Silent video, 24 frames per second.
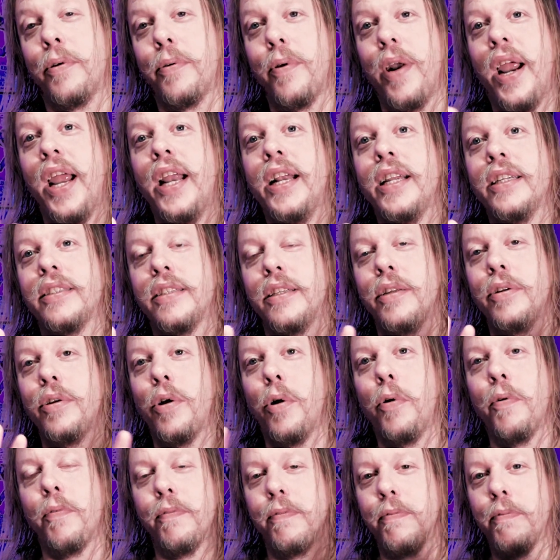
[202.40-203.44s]
greatest,
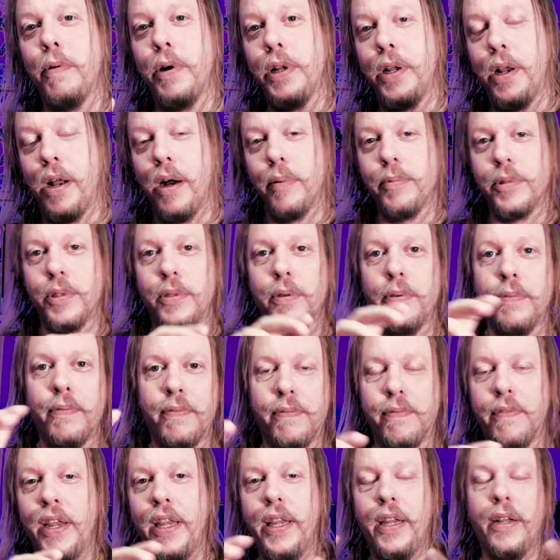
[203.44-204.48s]
when it comes to
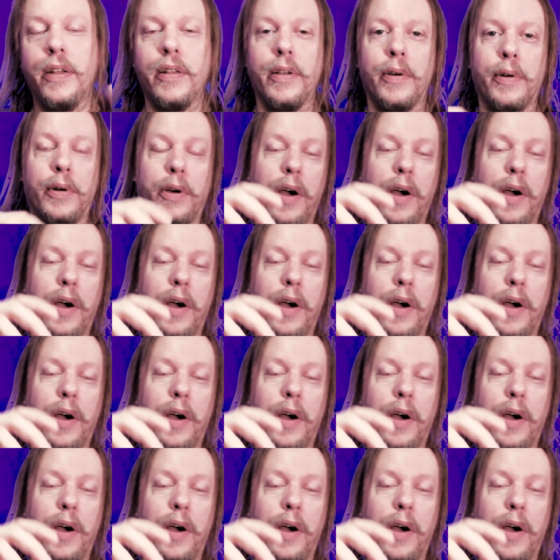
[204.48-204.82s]
vehicular